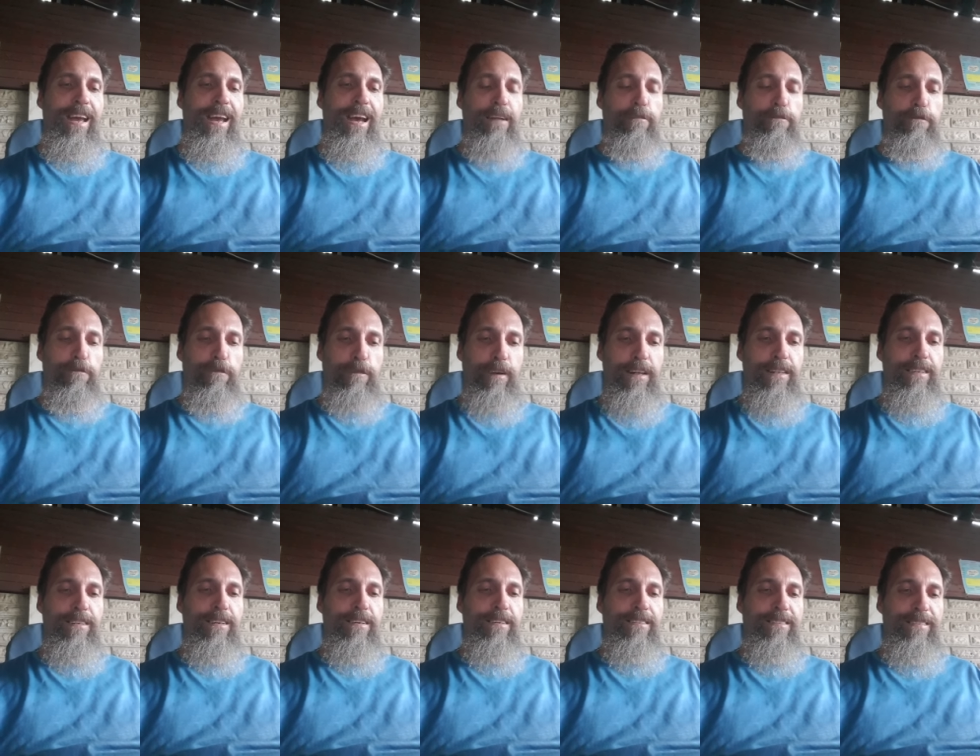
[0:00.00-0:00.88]
and
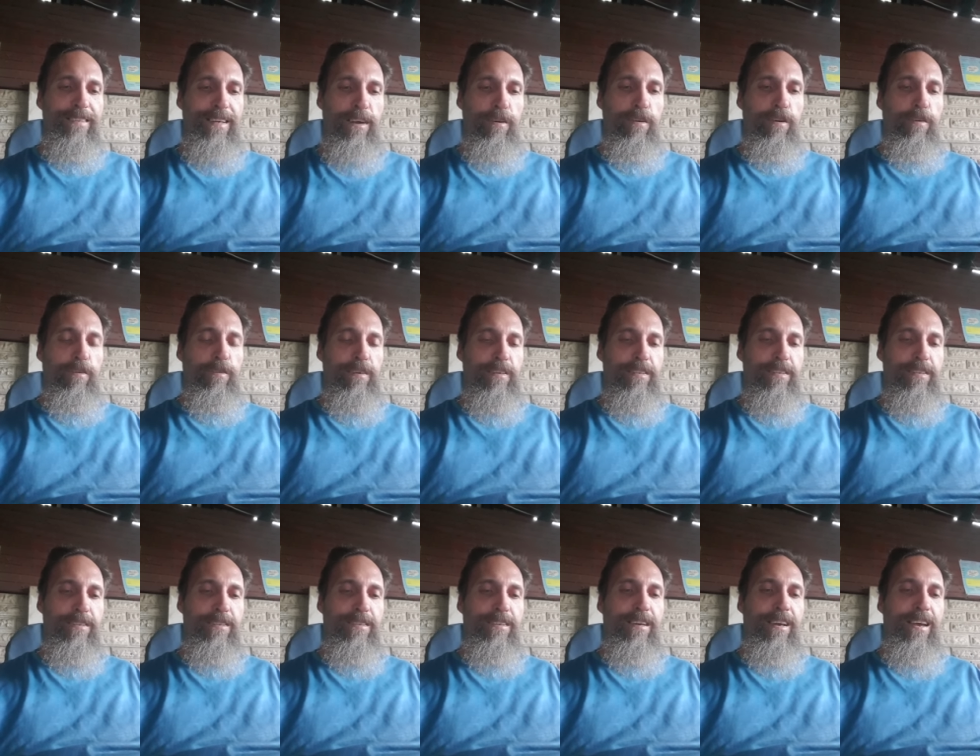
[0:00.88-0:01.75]
Fatah
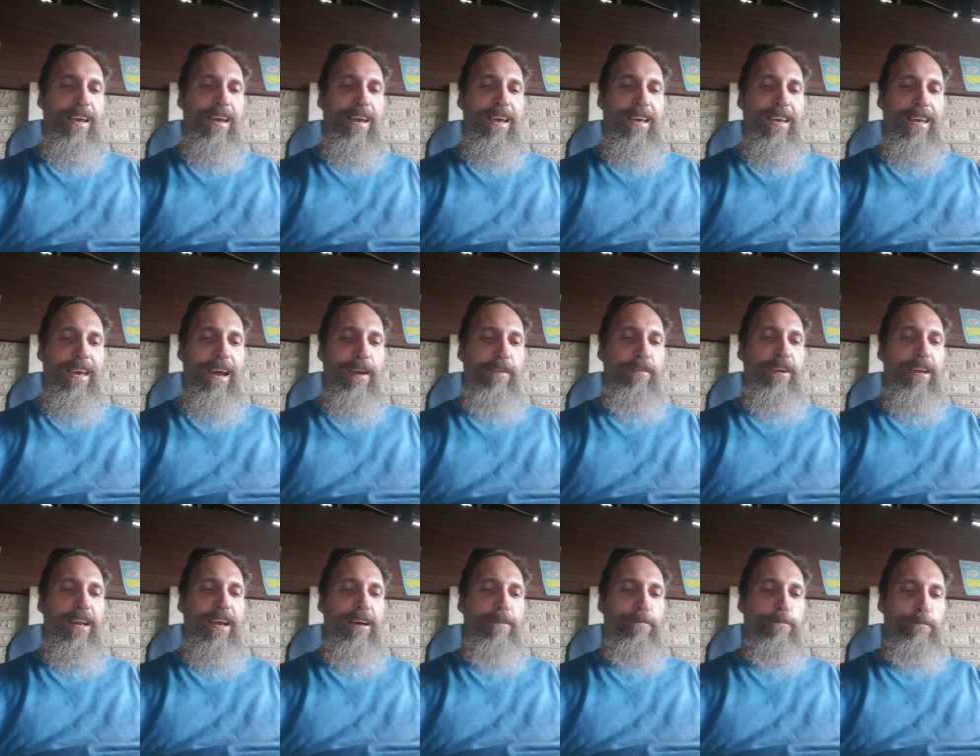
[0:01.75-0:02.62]
terrorists
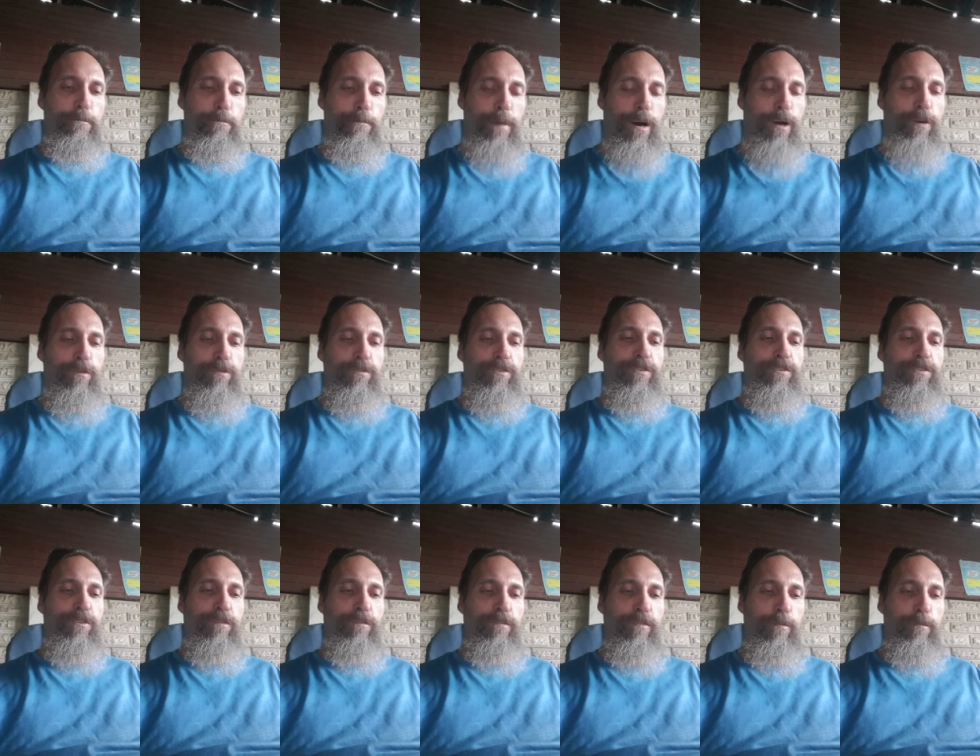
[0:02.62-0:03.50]
carried out
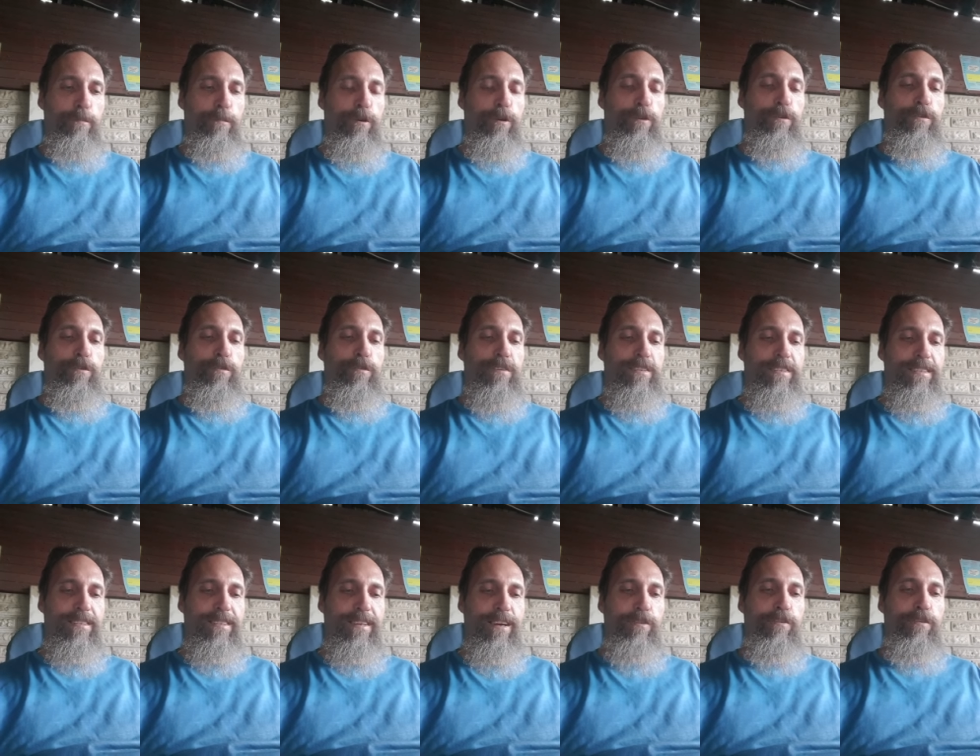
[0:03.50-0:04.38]
most of the
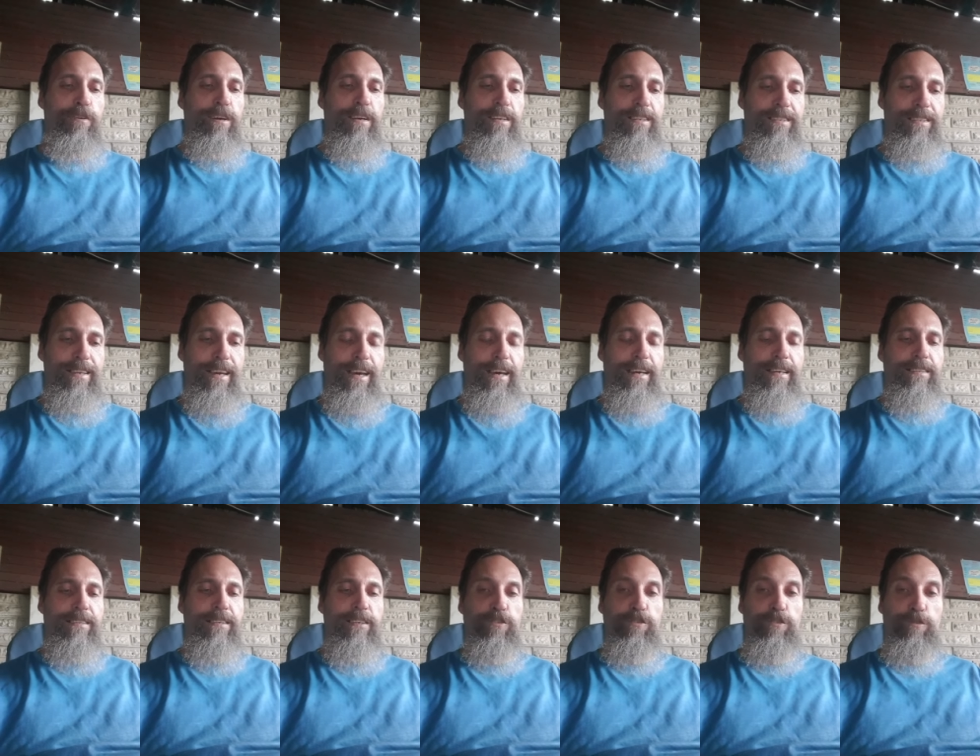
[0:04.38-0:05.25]
murderous terror
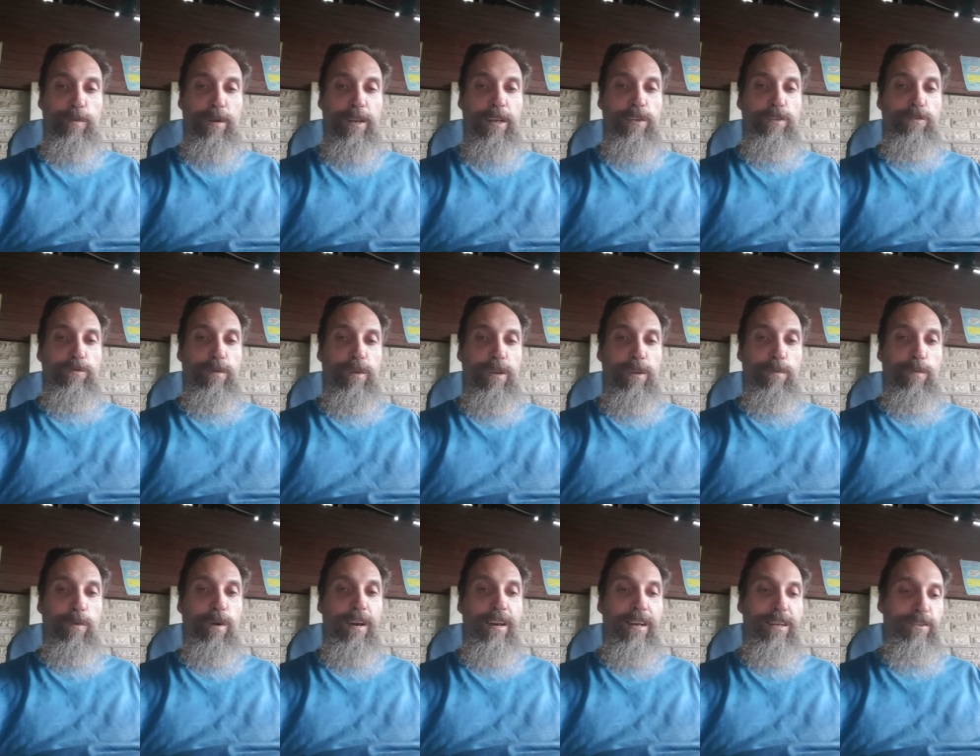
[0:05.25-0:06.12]
attacks in
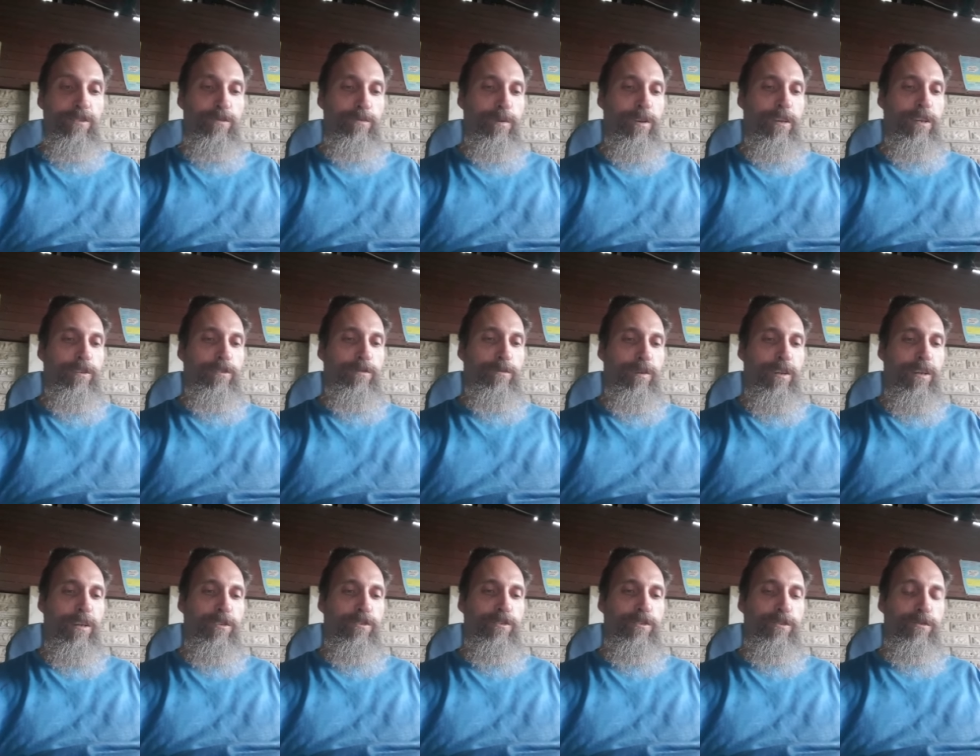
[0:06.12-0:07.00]
2021 and
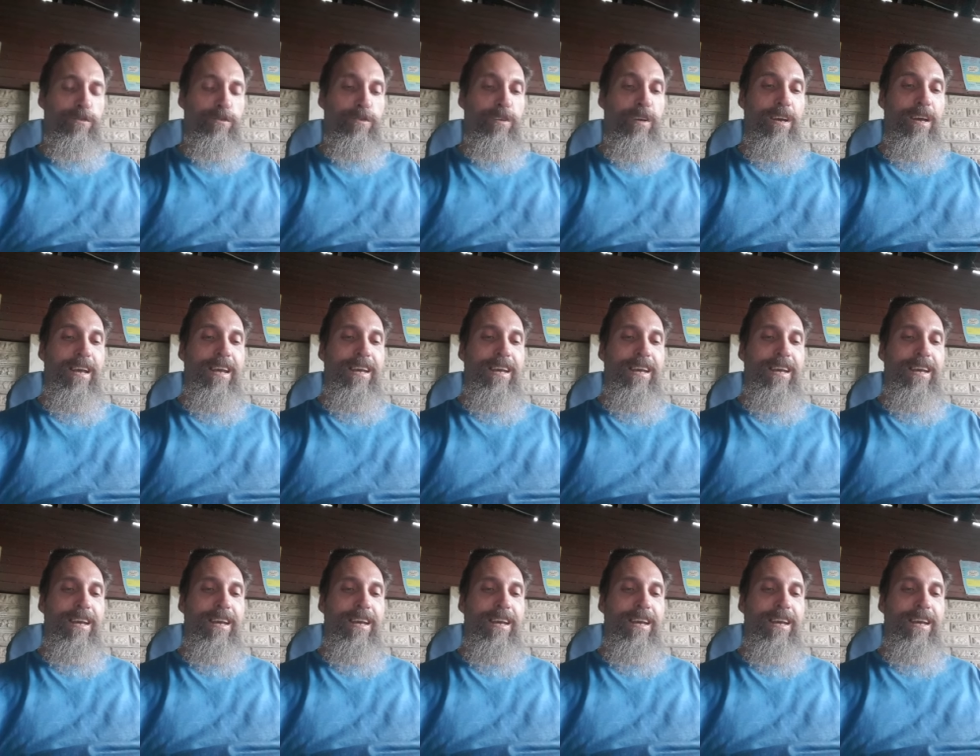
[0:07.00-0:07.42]
2022.